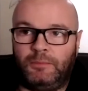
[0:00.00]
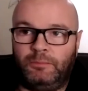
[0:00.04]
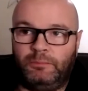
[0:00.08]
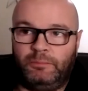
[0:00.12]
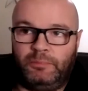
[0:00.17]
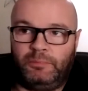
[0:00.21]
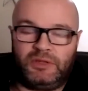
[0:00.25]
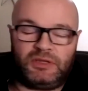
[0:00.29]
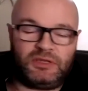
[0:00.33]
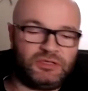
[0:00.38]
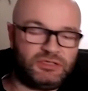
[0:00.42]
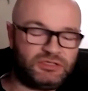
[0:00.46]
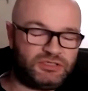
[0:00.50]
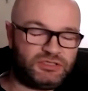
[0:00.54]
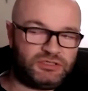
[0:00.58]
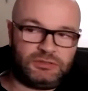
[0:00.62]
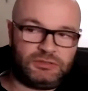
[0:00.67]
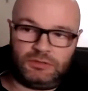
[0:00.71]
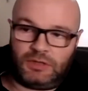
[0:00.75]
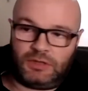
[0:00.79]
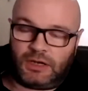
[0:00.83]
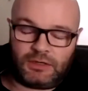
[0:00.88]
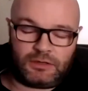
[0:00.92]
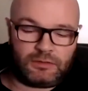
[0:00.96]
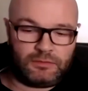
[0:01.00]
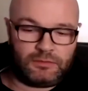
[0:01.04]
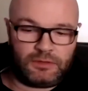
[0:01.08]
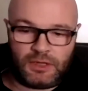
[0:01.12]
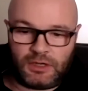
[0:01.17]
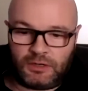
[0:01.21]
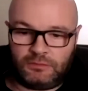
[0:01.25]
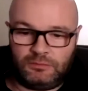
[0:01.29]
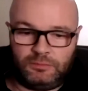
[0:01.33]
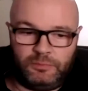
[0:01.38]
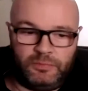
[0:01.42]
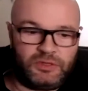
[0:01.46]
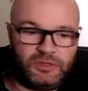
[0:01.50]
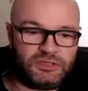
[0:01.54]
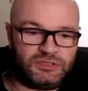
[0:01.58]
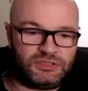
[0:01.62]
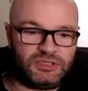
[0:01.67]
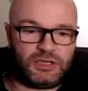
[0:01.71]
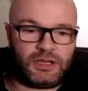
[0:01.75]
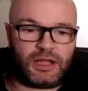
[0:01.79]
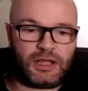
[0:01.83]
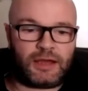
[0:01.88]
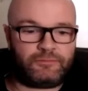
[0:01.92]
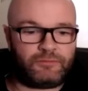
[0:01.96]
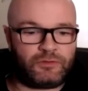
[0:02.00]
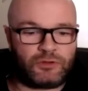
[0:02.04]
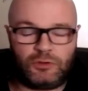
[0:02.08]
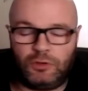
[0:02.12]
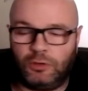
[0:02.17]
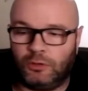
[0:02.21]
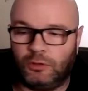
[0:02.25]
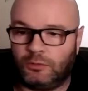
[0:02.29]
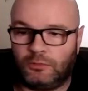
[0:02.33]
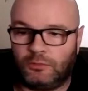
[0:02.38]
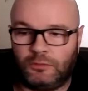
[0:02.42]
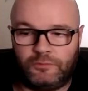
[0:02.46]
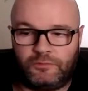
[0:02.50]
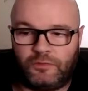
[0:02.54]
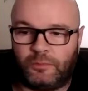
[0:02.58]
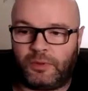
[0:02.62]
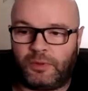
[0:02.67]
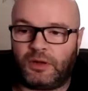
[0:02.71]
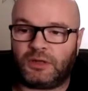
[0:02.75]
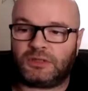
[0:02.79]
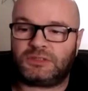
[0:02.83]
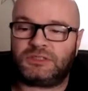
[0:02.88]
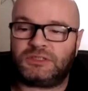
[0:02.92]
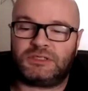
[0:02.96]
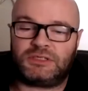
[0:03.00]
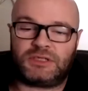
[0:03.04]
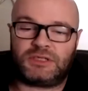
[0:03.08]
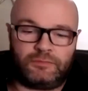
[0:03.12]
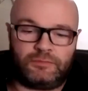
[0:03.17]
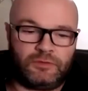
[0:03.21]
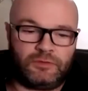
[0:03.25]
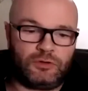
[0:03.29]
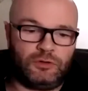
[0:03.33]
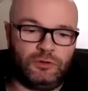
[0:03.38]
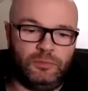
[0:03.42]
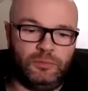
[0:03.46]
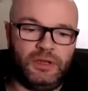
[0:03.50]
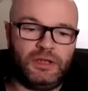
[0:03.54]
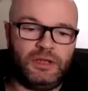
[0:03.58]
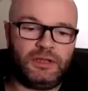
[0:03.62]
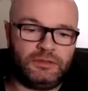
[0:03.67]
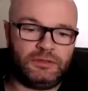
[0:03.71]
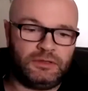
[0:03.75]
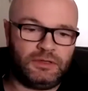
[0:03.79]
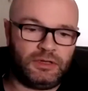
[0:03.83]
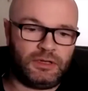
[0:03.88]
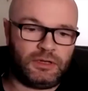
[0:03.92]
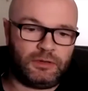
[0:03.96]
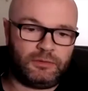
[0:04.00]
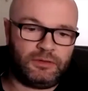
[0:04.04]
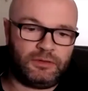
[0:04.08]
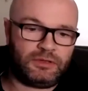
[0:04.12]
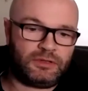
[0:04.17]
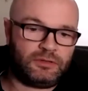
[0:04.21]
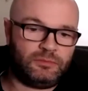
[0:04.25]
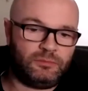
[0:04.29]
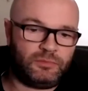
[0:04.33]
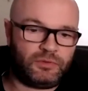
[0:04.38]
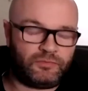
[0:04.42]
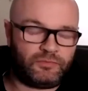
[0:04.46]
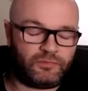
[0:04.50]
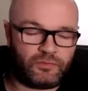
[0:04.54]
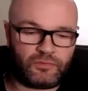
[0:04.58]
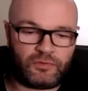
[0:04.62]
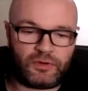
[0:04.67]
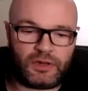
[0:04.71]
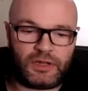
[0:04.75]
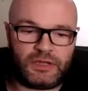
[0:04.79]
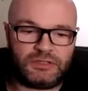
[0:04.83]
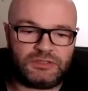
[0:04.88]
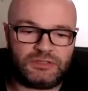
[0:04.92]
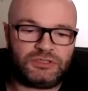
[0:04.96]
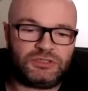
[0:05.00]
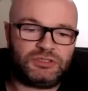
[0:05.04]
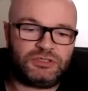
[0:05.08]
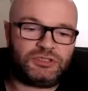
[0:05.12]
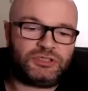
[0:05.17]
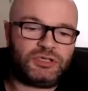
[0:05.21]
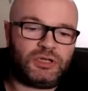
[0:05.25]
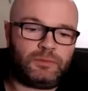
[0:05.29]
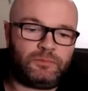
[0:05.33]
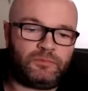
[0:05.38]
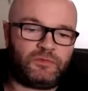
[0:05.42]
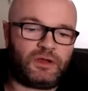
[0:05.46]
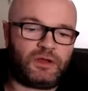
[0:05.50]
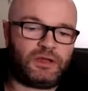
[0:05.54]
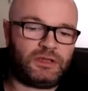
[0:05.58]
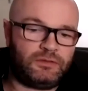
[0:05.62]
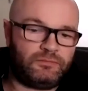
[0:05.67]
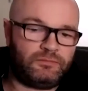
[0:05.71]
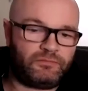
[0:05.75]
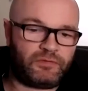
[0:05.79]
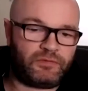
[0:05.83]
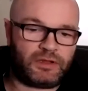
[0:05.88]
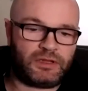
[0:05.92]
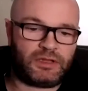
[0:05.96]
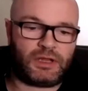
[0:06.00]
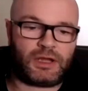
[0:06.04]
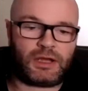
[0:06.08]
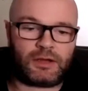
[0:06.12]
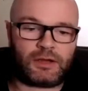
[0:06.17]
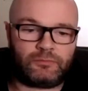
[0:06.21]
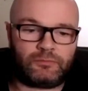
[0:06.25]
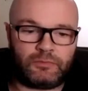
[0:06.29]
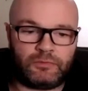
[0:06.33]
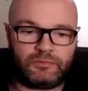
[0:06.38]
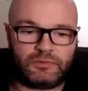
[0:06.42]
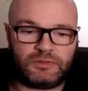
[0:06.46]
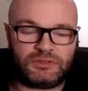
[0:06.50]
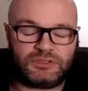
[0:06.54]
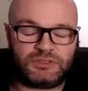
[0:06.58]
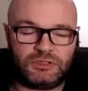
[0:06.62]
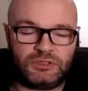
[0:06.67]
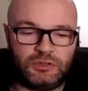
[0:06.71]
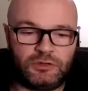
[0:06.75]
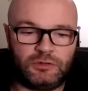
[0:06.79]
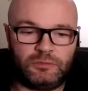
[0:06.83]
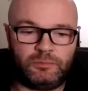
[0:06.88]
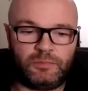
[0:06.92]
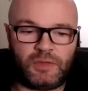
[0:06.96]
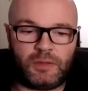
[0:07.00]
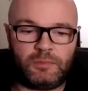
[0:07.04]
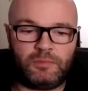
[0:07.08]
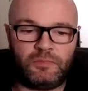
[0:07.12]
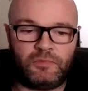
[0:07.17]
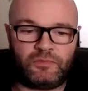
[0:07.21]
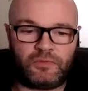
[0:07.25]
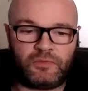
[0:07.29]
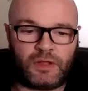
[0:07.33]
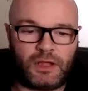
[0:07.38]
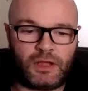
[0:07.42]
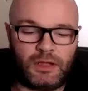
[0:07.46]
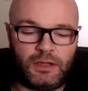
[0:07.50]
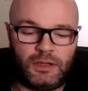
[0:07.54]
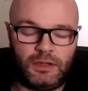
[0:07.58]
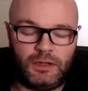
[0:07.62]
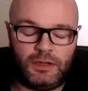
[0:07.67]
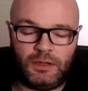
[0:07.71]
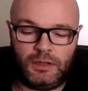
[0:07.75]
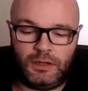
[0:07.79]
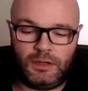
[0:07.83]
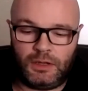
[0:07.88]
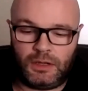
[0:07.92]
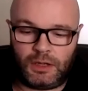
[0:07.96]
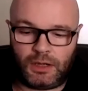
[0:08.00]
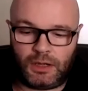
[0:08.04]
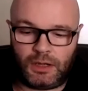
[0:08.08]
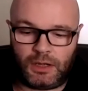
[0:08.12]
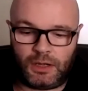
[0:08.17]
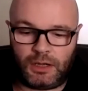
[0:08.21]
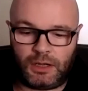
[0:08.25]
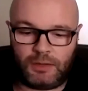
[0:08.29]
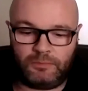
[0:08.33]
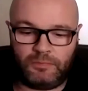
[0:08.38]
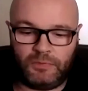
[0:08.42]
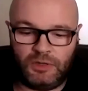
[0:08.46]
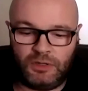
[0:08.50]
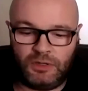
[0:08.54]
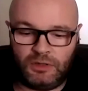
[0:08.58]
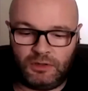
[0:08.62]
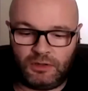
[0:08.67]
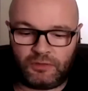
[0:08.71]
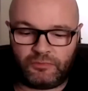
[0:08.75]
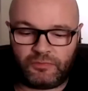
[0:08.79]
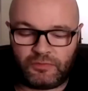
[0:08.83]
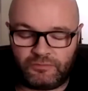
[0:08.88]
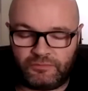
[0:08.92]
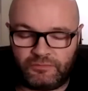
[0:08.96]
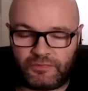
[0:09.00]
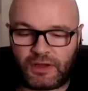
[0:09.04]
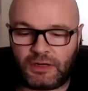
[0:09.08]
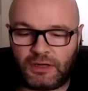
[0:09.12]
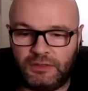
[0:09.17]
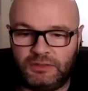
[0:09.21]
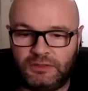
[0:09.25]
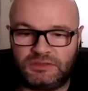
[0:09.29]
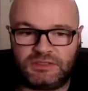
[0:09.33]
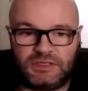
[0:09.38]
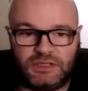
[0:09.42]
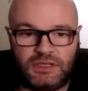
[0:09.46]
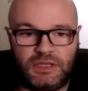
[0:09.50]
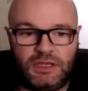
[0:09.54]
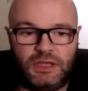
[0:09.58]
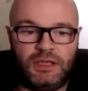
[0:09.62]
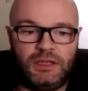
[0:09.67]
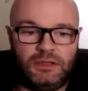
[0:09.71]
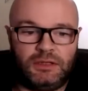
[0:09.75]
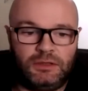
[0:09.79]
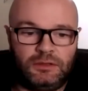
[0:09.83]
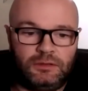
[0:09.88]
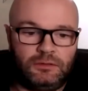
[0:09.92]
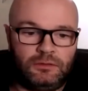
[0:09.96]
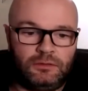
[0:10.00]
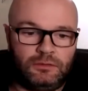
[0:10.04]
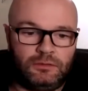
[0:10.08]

because I don't know, because you like the colour of the boxes that they come in. You know, it can be the relationship that you have with a certain member there. I think value is the key,